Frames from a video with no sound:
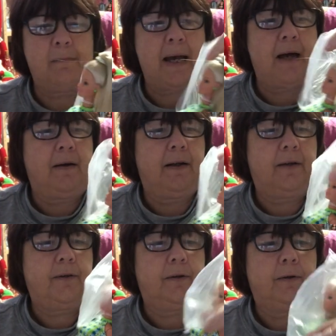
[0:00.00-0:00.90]
out, and I
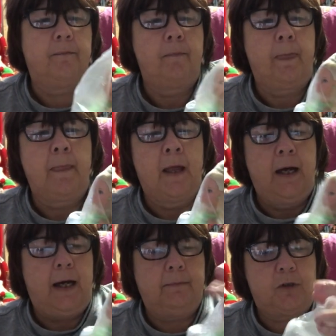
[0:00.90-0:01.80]
thought
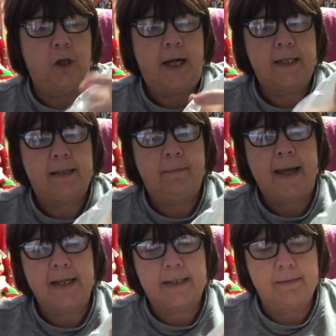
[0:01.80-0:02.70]
I'm trying to
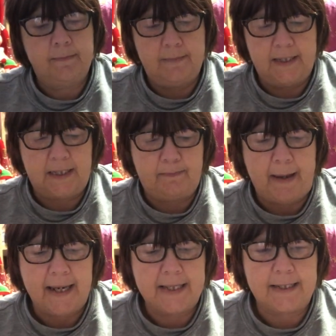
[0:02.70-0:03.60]
make some
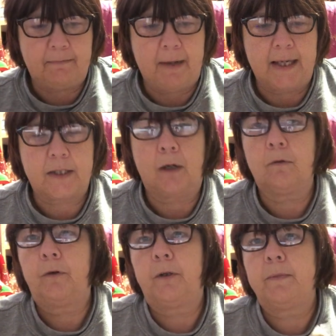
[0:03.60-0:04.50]
space in my doll
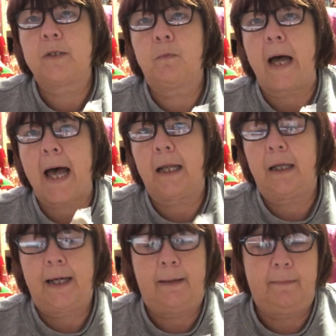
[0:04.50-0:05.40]
room as well,
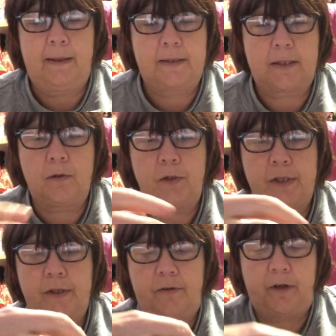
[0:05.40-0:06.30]
and I'm
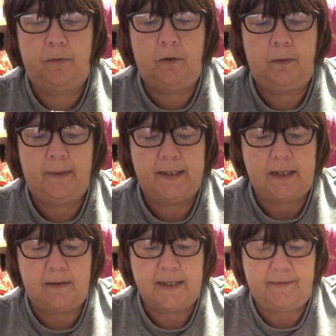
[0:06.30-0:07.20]
sorting through all my
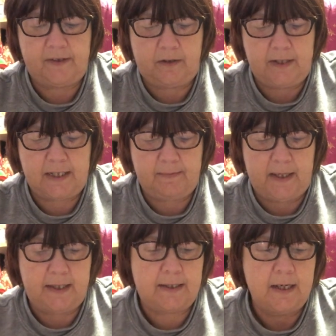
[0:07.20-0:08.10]
dolls after
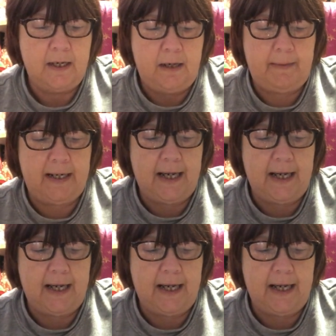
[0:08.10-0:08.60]
Christmas. I mean, I